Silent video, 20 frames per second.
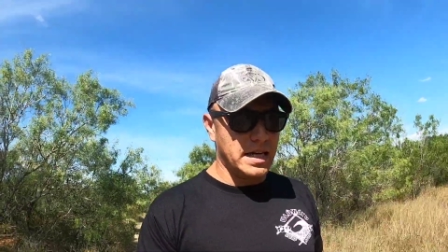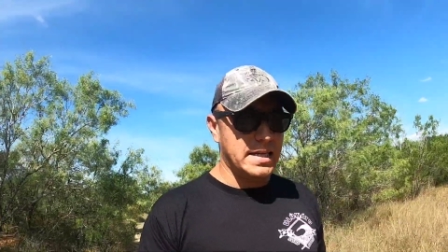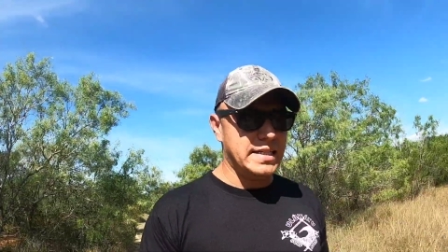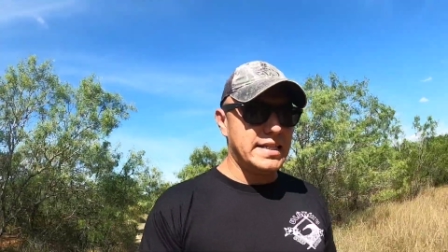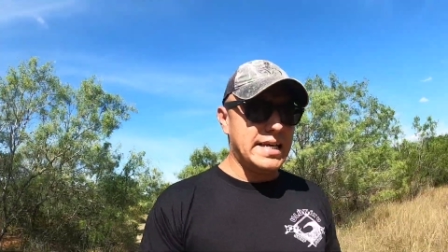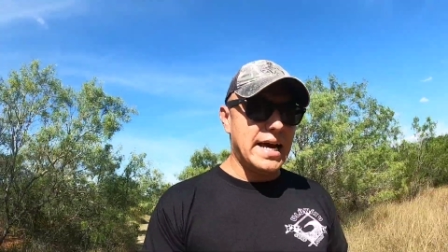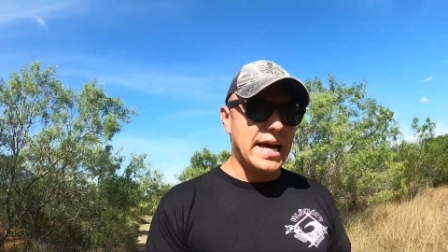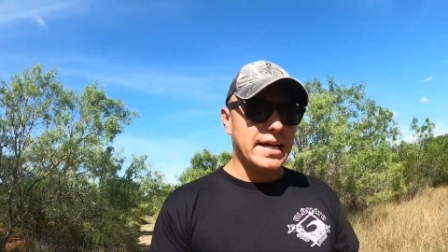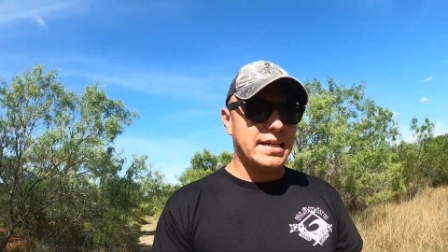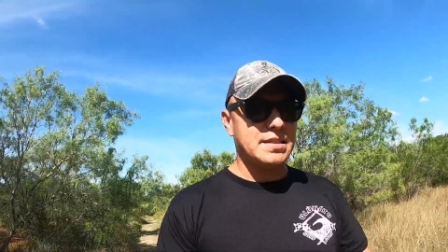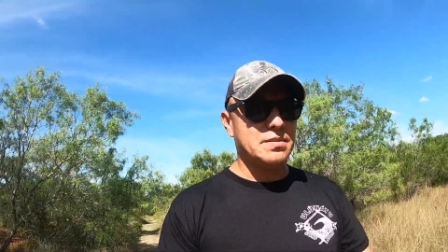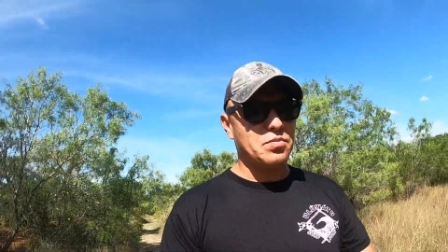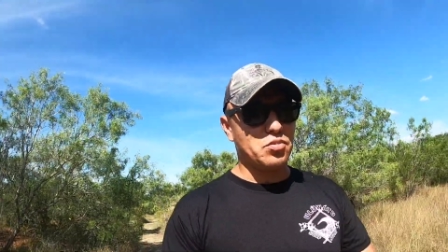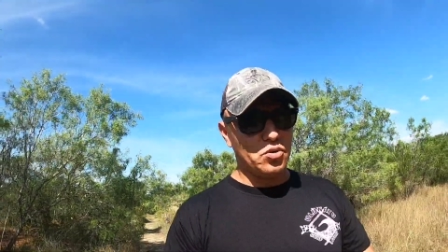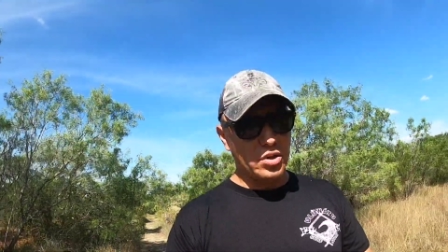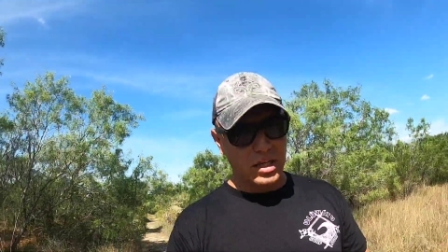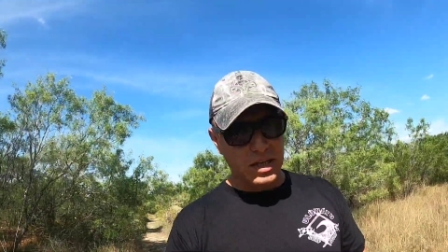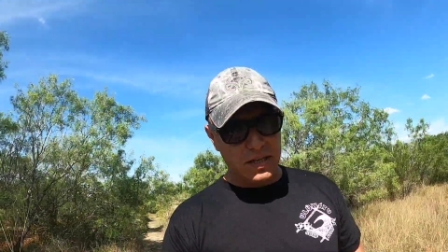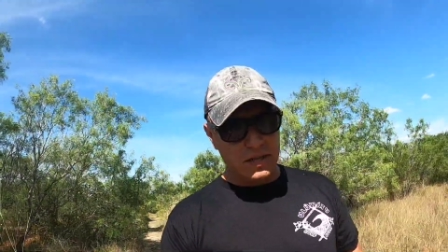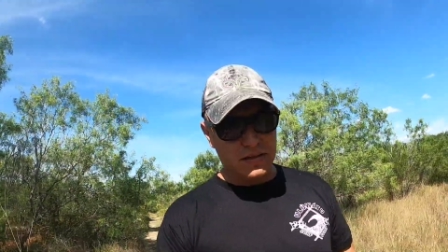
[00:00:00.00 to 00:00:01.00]
and tax
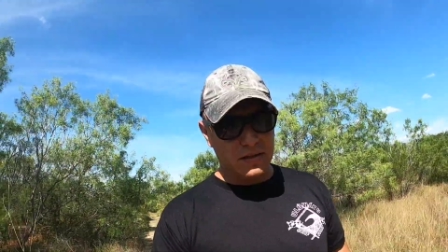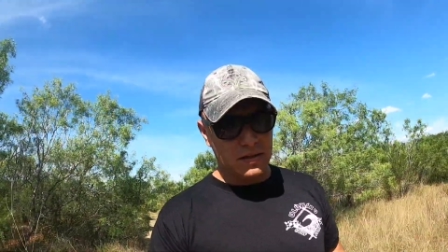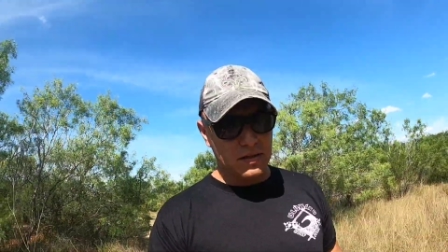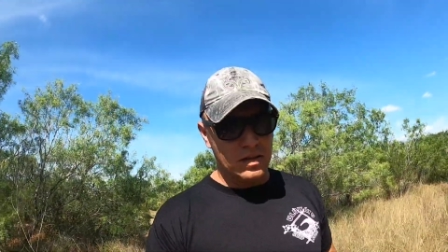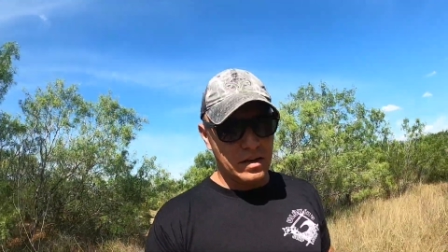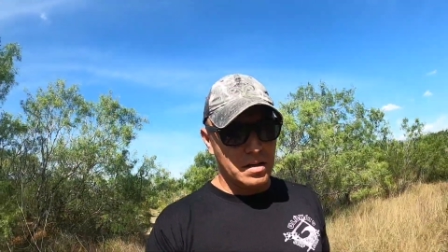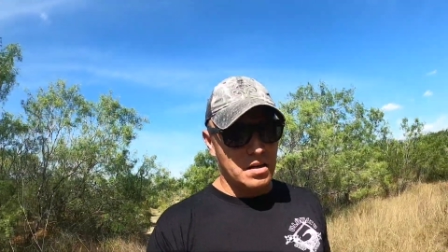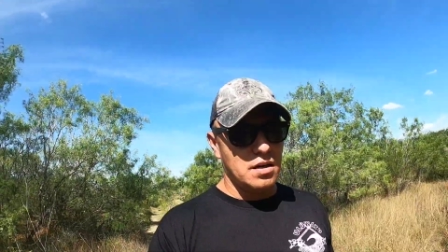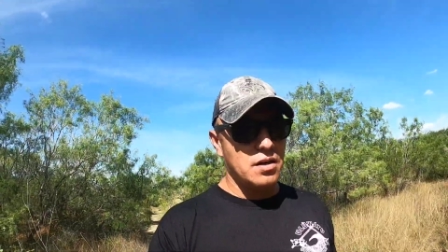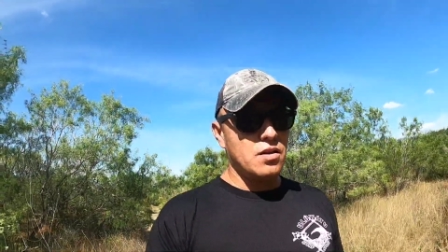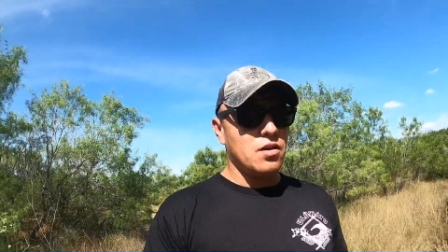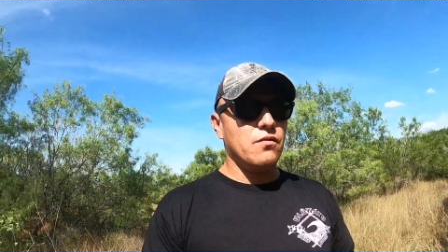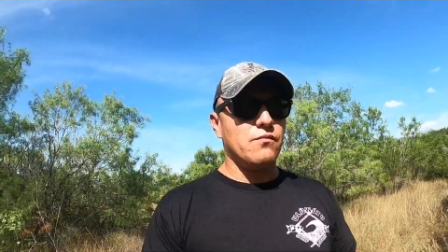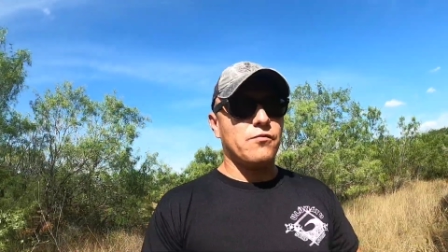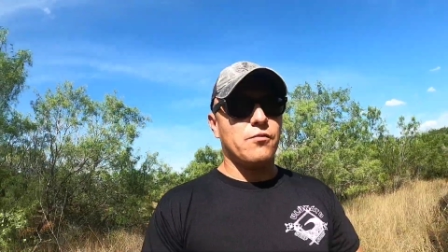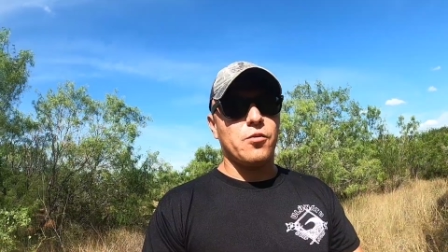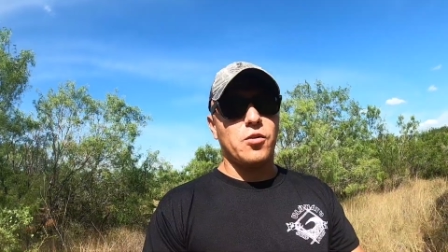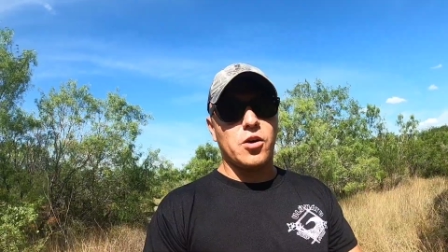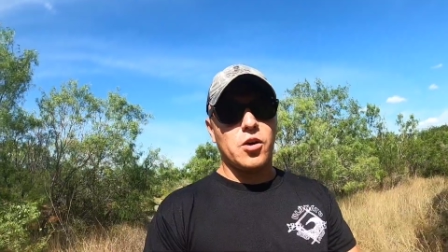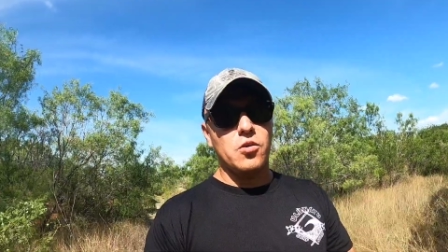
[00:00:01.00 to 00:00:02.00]
breaks
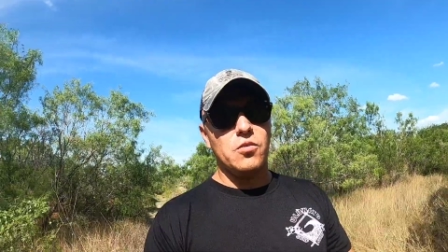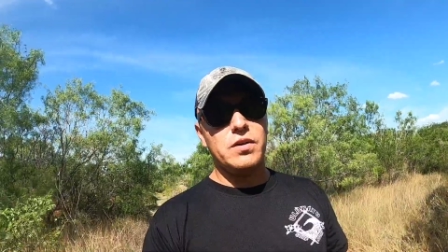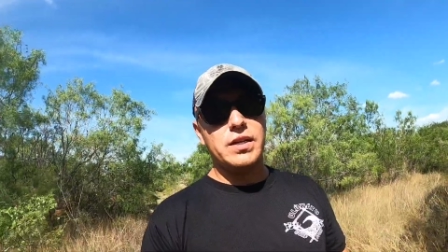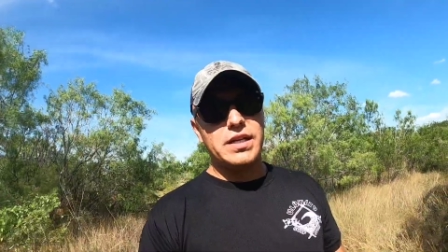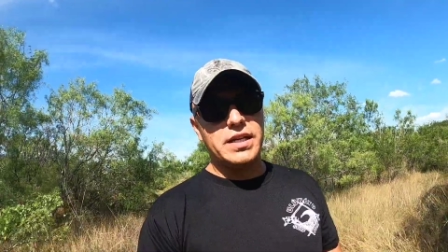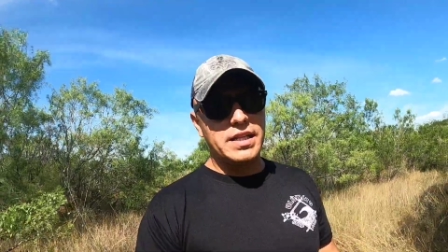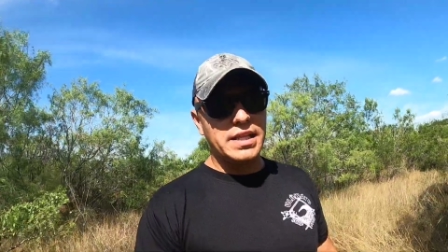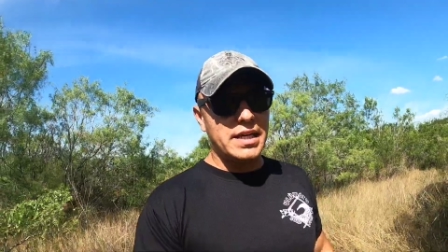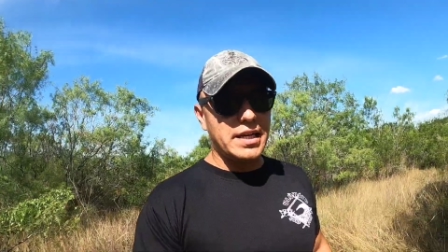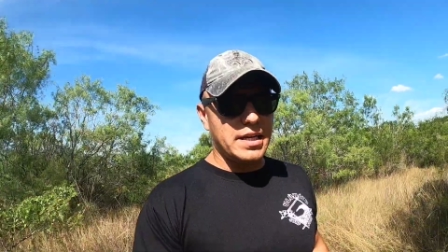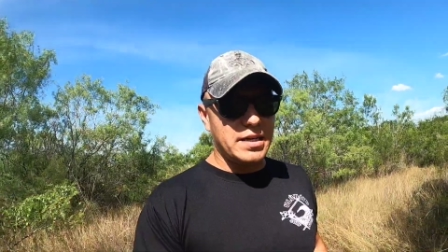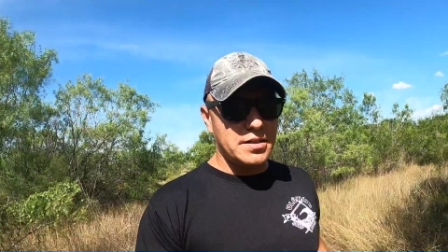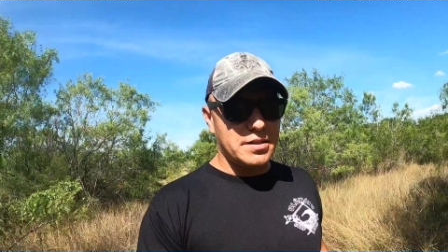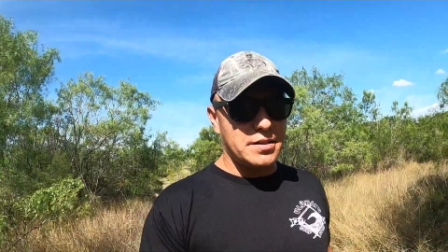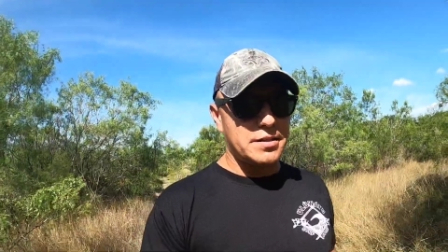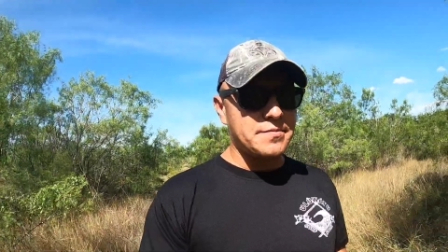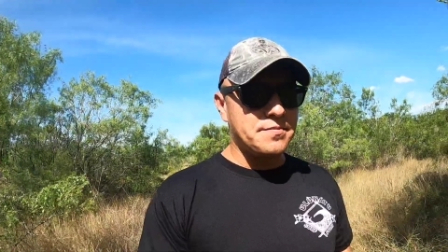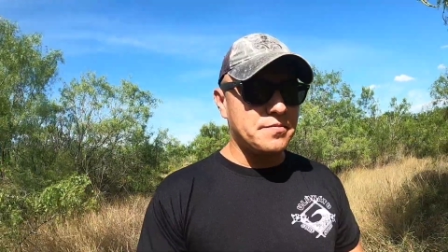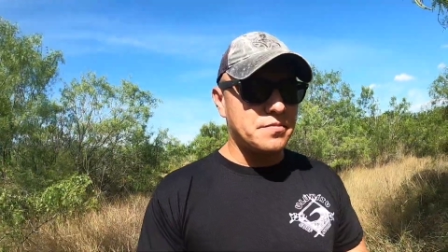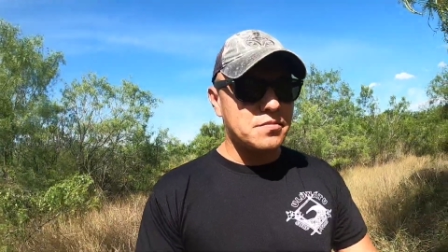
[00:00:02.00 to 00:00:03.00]
for owning land.